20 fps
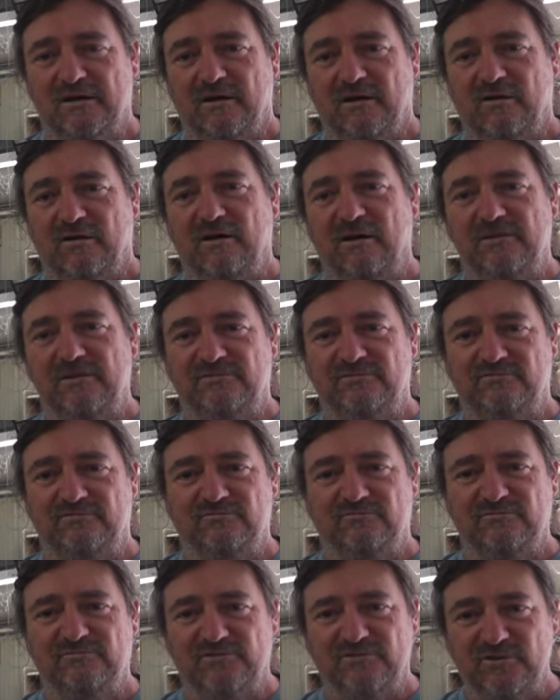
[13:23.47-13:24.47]
I
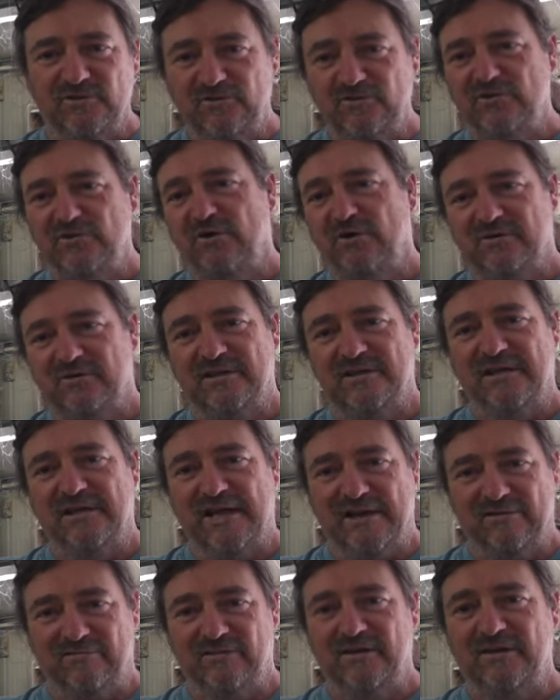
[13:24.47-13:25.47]
do not
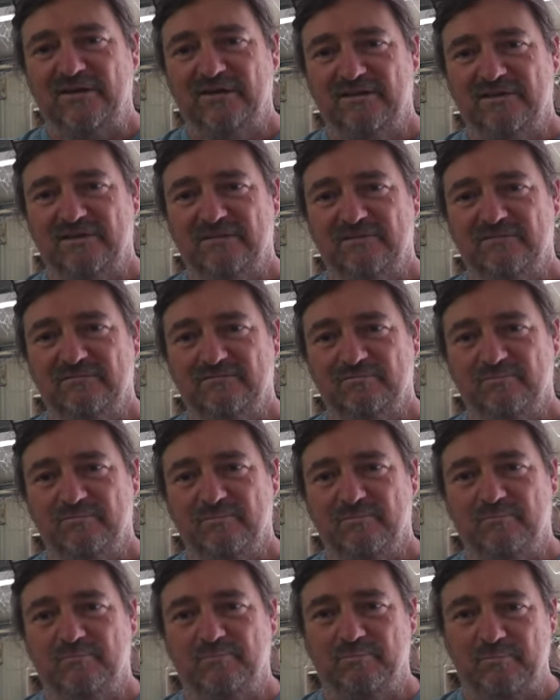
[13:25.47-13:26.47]
ever
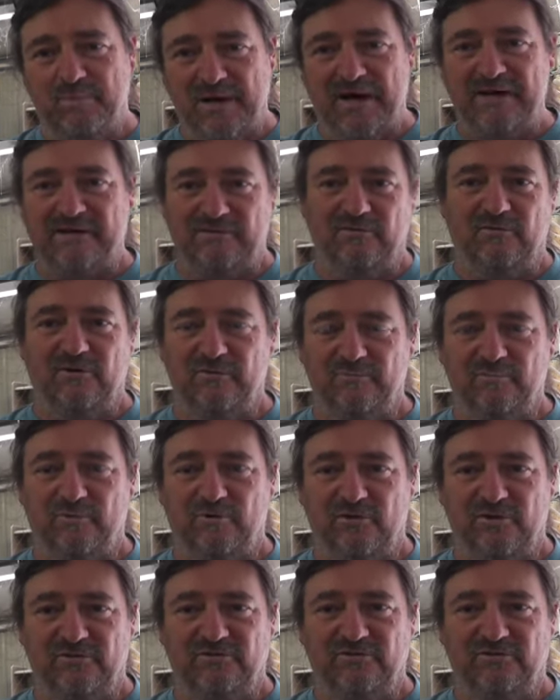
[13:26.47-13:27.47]
barter on
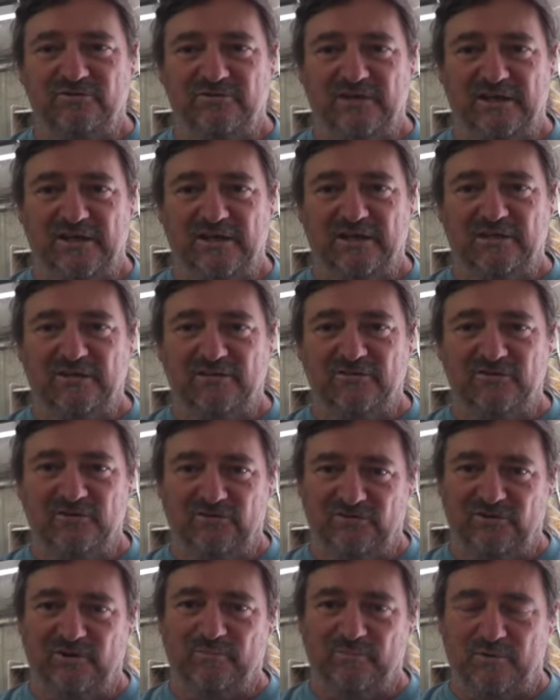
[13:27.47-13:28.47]
prices in
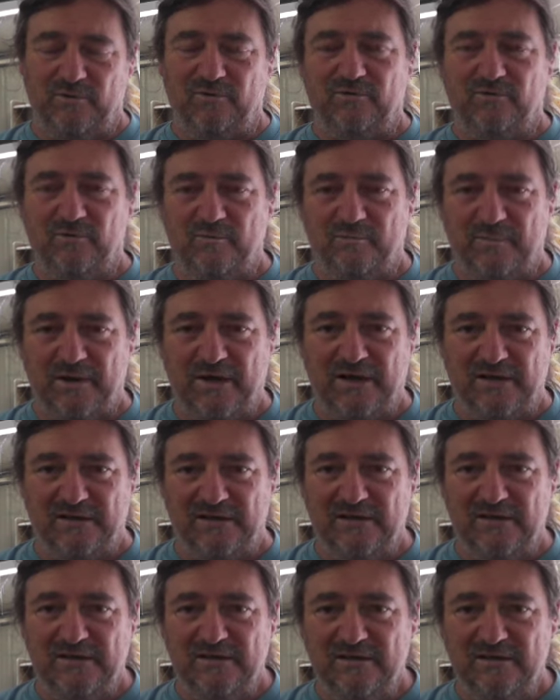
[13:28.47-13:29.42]
Nusa Lembongan and Bali.